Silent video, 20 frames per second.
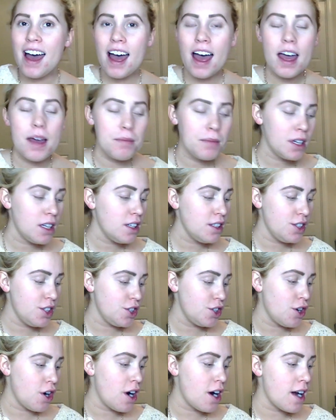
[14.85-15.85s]
I'm gonna
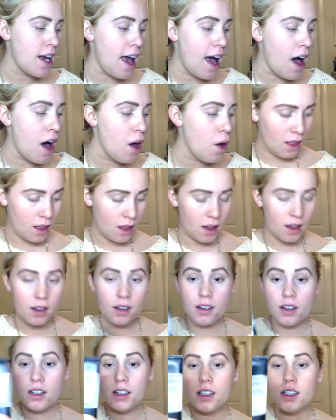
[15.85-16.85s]
start out
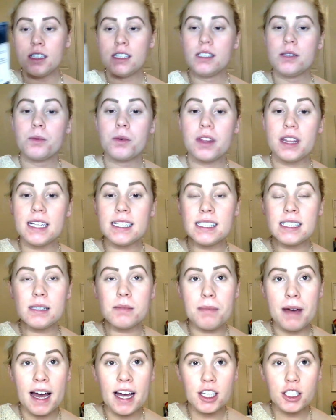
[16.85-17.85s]
with this
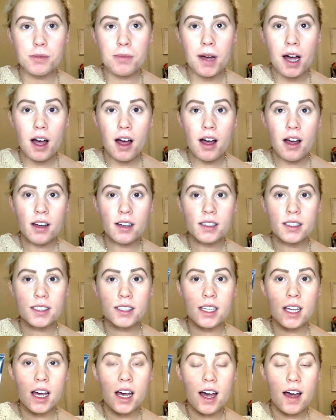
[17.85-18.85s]

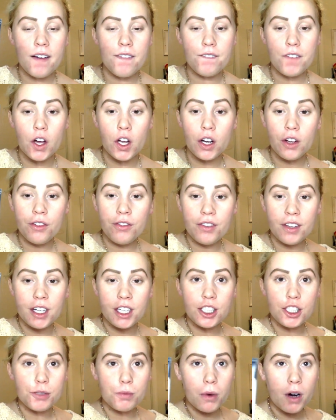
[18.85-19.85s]
Smashbox Photo
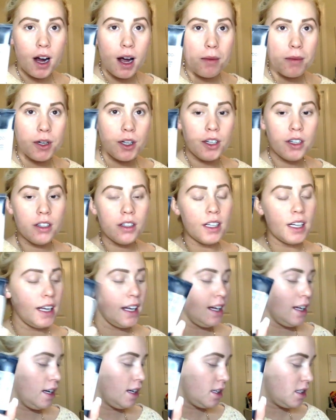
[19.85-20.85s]
Finish Primer.
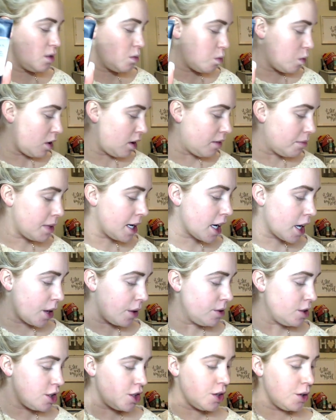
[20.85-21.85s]
It is one of my
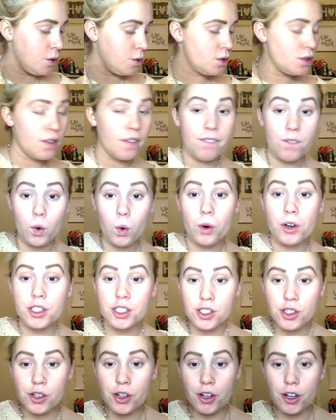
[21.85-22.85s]
go-tos for
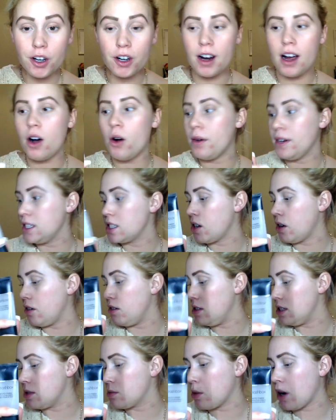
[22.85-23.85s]
sure. I always go
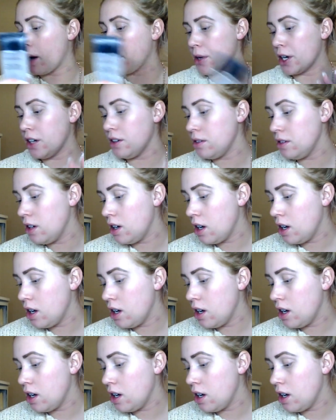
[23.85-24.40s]
to this primer.